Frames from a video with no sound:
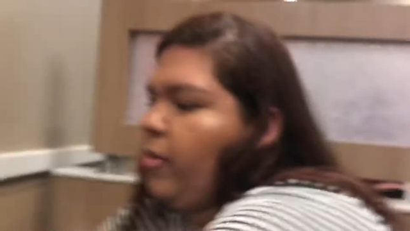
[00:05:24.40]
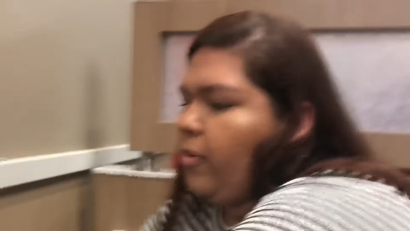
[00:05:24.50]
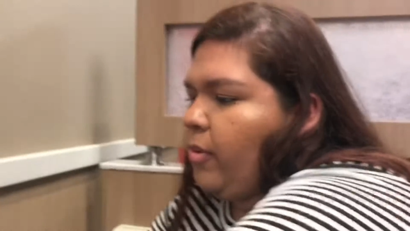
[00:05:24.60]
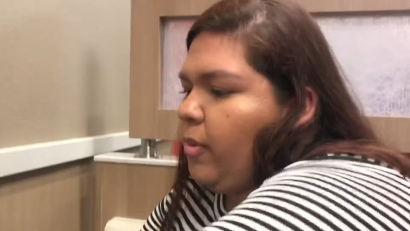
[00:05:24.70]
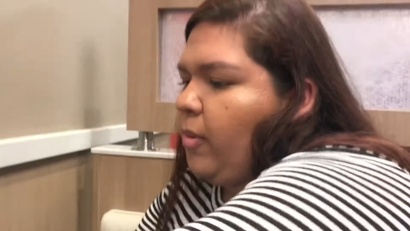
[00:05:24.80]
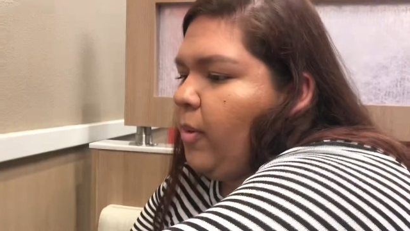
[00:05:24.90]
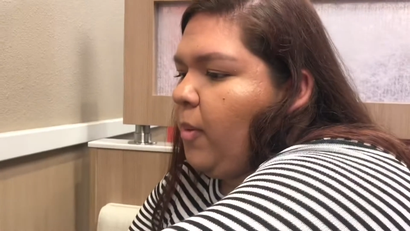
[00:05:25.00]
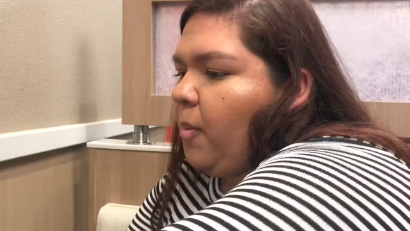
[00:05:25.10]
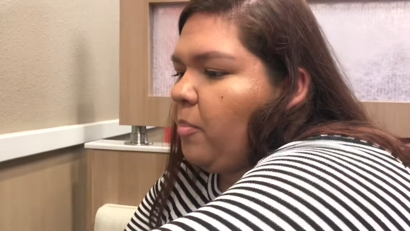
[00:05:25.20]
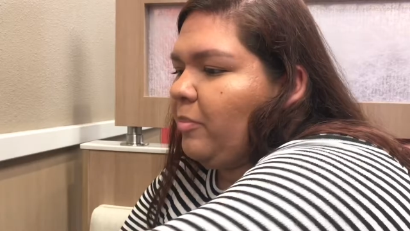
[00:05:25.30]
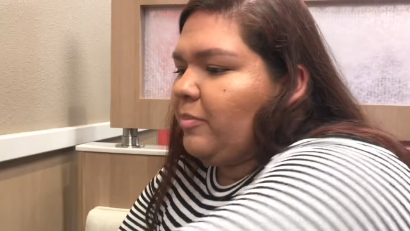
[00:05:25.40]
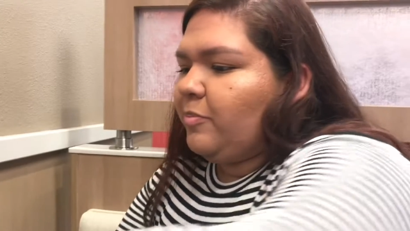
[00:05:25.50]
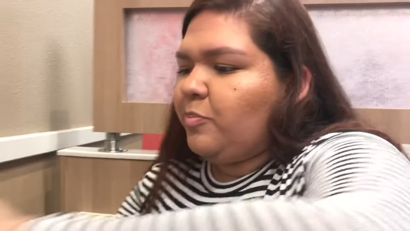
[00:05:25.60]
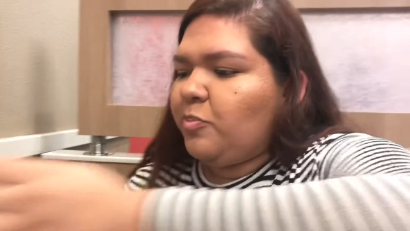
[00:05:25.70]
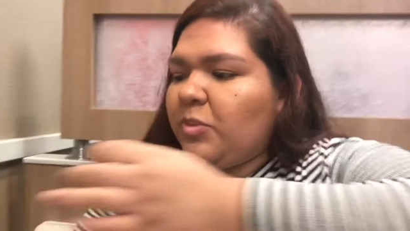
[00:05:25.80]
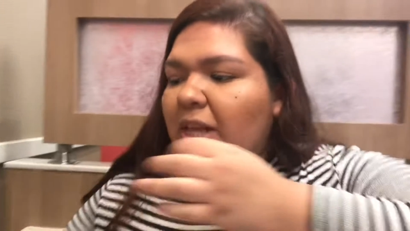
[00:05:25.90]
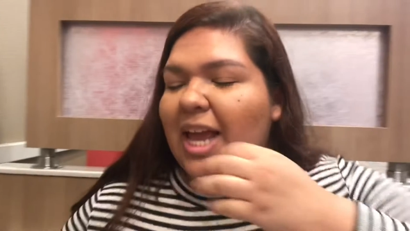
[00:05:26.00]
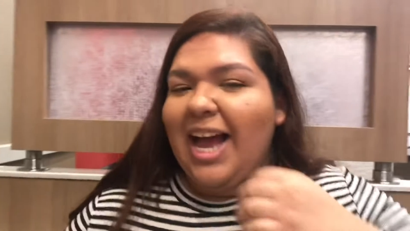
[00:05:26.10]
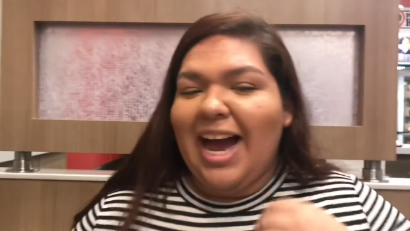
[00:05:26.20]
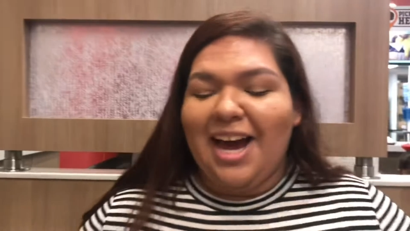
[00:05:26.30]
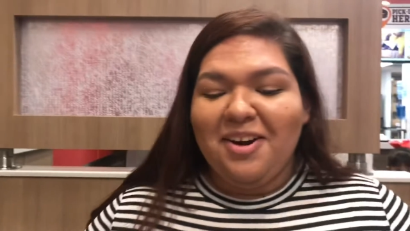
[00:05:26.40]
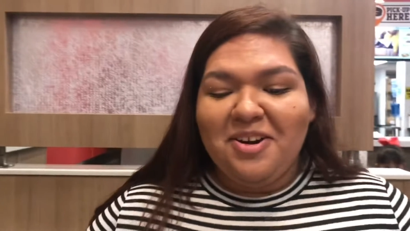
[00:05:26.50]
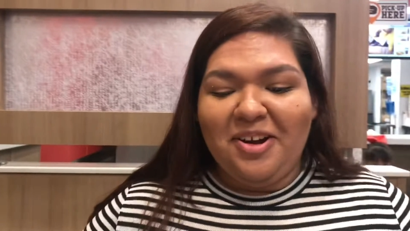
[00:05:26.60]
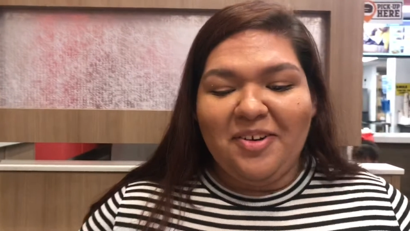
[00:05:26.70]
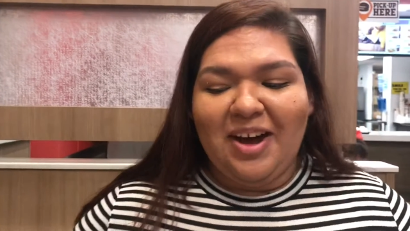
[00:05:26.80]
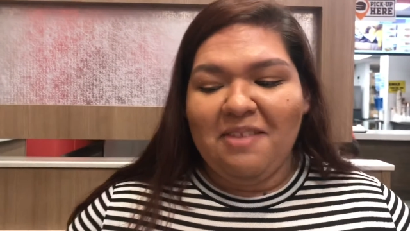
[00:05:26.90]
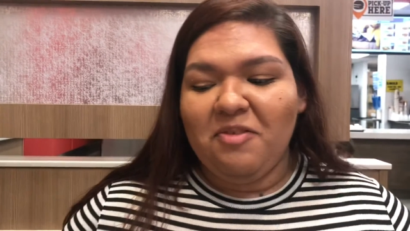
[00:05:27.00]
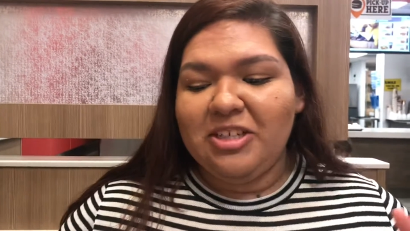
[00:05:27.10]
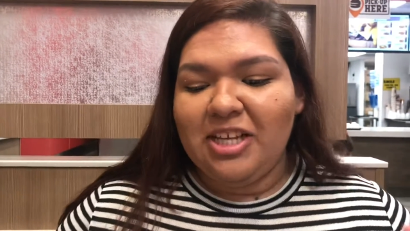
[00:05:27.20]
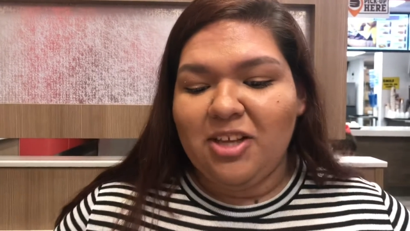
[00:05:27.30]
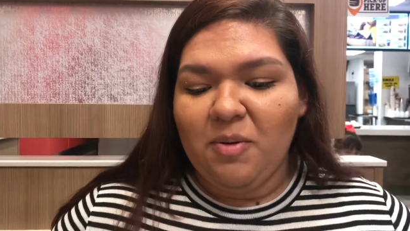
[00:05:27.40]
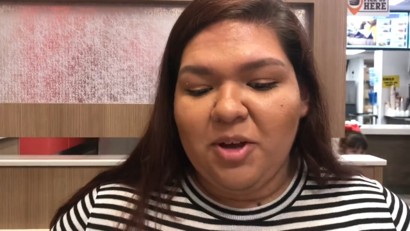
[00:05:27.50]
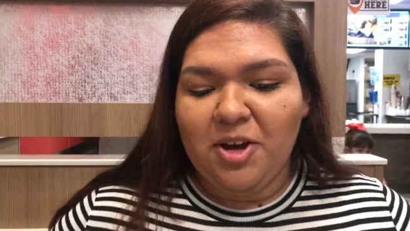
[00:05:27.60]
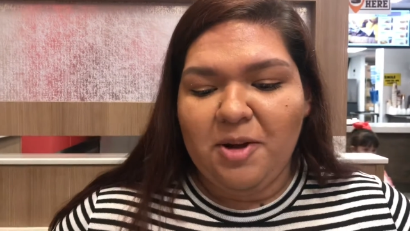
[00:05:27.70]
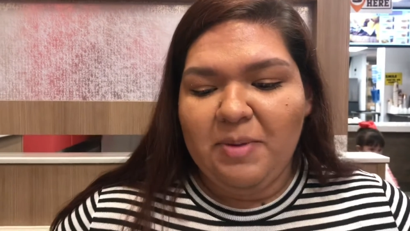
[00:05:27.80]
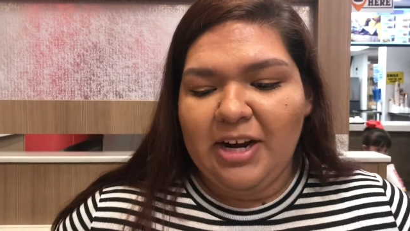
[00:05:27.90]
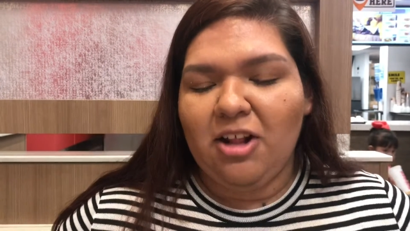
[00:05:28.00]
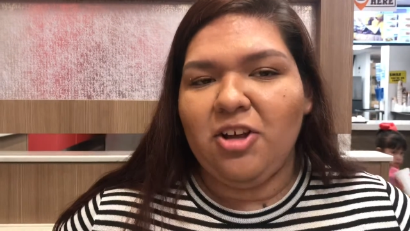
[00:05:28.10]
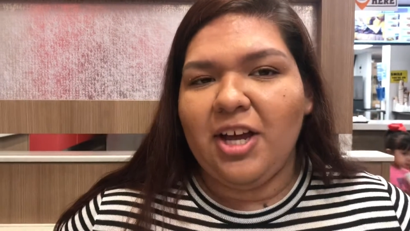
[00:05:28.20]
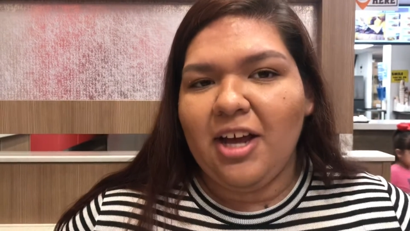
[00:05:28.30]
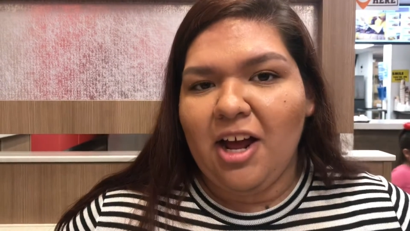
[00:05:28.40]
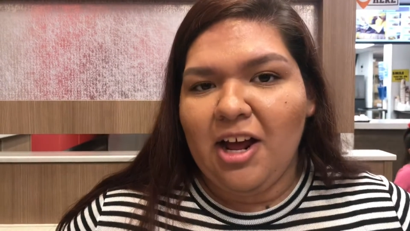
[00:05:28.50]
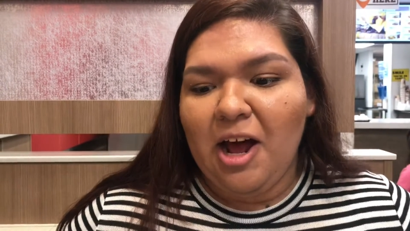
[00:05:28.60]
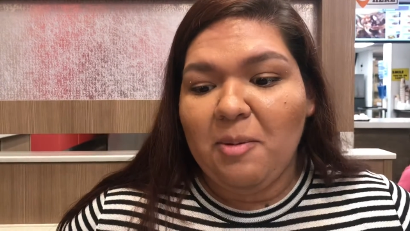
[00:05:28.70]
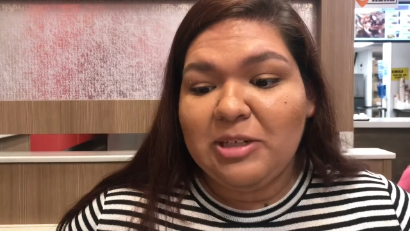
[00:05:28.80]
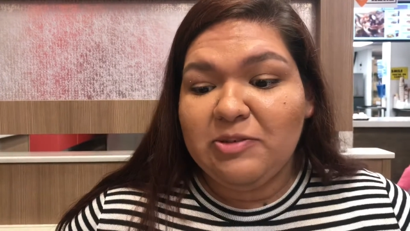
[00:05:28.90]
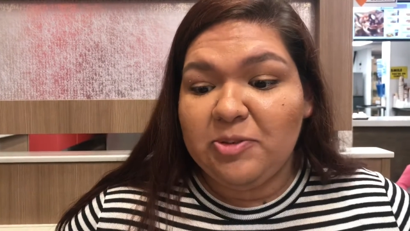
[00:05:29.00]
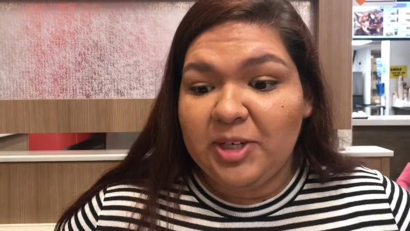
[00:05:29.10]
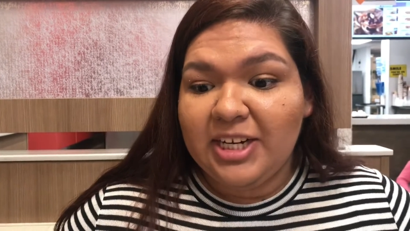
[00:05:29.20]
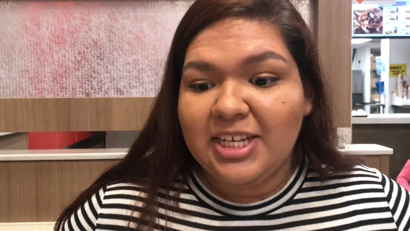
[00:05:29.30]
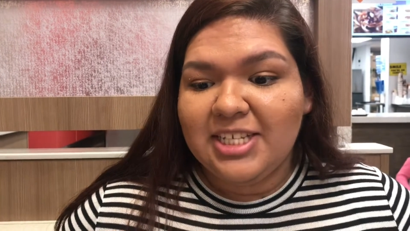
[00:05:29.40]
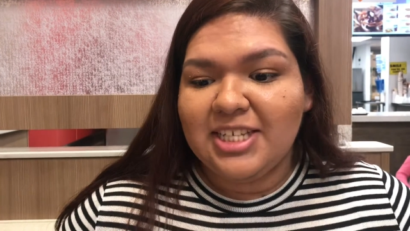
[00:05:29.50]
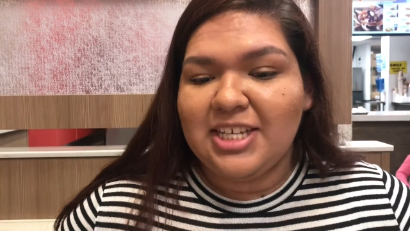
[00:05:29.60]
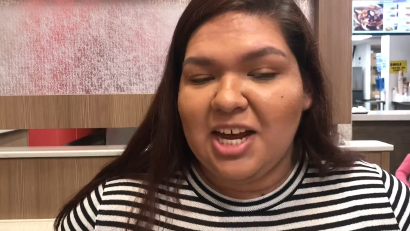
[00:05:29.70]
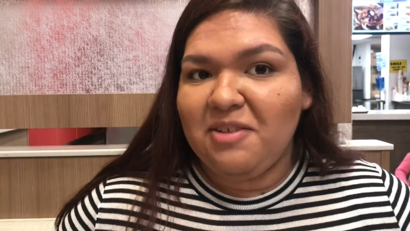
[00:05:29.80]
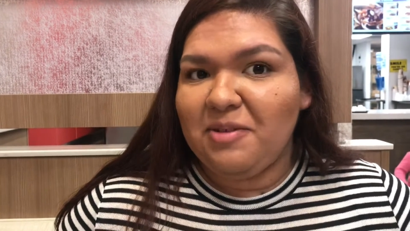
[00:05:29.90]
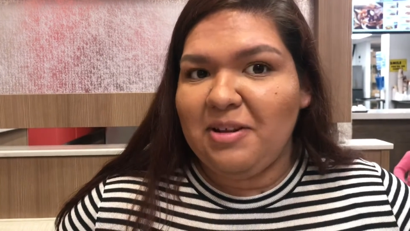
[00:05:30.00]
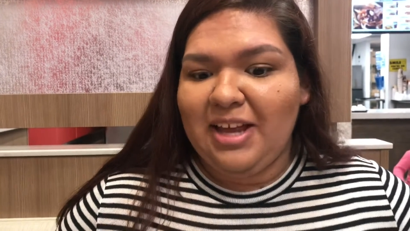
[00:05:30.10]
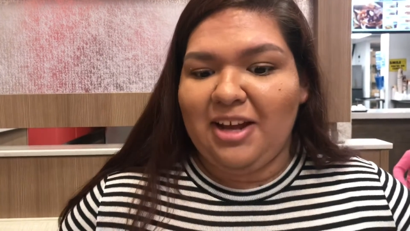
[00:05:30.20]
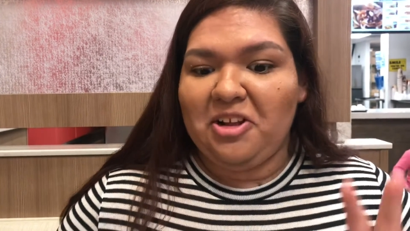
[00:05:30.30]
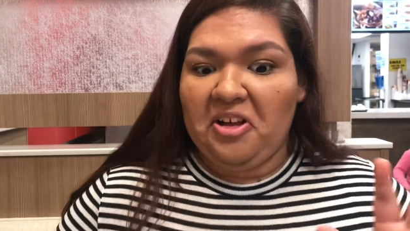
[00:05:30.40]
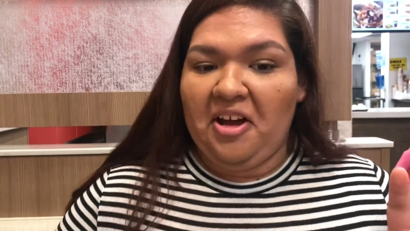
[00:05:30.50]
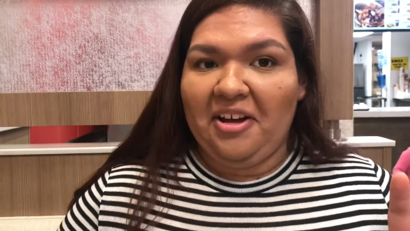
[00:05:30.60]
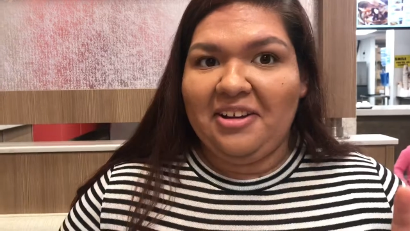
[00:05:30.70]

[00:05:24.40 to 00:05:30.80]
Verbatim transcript: you think we can do it? I don't know. At first I thought we could, but now looking at how much food it is, it's kind of like a lot.